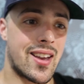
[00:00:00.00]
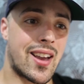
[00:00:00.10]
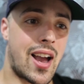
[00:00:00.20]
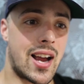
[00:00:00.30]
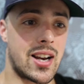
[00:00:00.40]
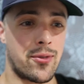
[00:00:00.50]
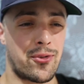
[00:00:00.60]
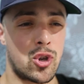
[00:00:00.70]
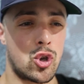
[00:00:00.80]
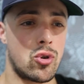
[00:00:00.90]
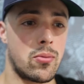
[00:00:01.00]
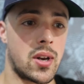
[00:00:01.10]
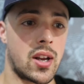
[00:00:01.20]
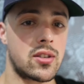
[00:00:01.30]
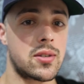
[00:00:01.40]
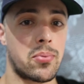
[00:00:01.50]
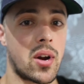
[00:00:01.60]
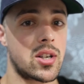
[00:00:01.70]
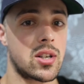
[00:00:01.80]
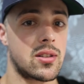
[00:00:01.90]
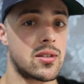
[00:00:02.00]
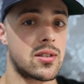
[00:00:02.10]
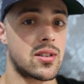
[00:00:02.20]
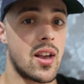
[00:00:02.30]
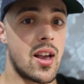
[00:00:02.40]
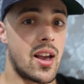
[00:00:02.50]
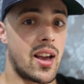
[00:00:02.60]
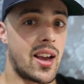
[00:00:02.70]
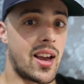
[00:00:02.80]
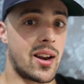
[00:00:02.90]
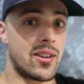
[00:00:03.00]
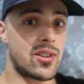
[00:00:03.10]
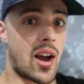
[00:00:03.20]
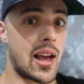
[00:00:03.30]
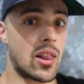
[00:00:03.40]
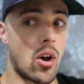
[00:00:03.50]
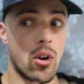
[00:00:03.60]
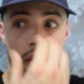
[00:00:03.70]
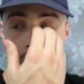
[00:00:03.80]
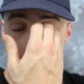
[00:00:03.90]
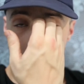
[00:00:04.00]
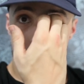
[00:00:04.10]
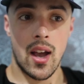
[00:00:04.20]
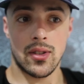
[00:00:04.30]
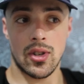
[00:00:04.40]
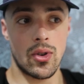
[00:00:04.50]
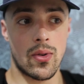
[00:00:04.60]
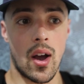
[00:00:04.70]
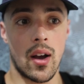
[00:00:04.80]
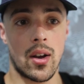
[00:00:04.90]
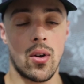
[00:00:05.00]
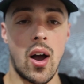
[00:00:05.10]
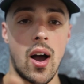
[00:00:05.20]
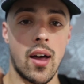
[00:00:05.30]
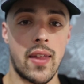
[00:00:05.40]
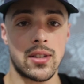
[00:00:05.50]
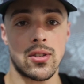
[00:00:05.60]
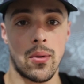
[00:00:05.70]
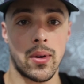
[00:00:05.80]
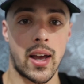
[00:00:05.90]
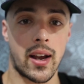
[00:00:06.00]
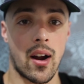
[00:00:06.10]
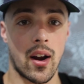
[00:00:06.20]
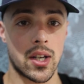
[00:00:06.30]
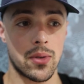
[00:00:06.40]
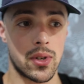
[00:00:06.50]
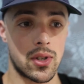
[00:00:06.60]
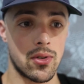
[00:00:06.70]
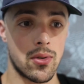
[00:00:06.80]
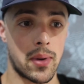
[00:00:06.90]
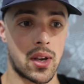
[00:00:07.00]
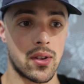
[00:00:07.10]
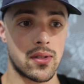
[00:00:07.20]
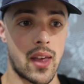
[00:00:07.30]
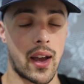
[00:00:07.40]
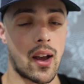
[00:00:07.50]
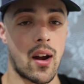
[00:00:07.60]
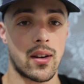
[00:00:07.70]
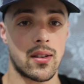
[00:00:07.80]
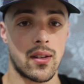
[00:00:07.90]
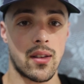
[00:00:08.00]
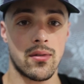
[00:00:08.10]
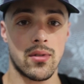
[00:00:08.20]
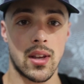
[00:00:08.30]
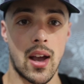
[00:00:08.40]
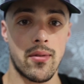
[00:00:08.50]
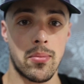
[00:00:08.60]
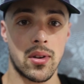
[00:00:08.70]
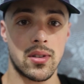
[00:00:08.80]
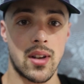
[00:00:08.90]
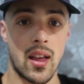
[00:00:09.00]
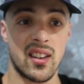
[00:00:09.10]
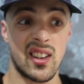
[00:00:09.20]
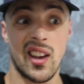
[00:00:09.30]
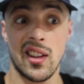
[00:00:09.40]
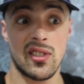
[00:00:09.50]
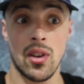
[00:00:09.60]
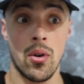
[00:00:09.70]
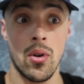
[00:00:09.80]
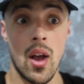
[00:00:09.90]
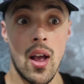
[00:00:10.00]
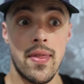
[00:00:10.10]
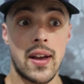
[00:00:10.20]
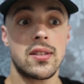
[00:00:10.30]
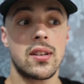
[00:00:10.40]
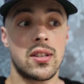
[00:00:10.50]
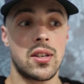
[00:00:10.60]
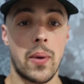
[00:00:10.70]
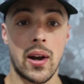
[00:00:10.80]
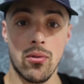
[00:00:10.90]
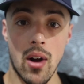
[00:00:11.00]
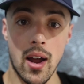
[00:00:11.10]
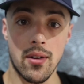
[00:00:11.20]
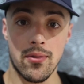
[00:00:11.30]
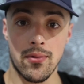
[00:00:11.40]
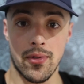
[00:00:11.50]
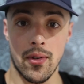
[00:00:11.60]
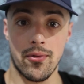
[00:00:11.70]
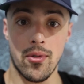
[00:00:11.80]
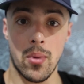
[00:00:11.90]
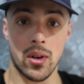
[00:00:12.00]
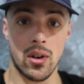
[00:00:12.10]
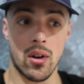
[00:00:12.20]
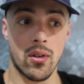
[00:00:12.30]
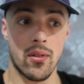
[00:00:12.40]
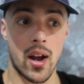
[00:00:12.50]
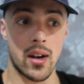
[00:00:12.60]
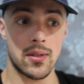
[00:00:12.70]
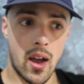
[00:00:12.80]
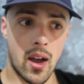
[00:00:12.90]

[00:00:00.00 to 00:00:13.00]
kind of human expressions and dialogue, and so you can't go, that's not what that character would do, because that character doesn't really have a personality. And so that's an easy way to write for modern horror writers.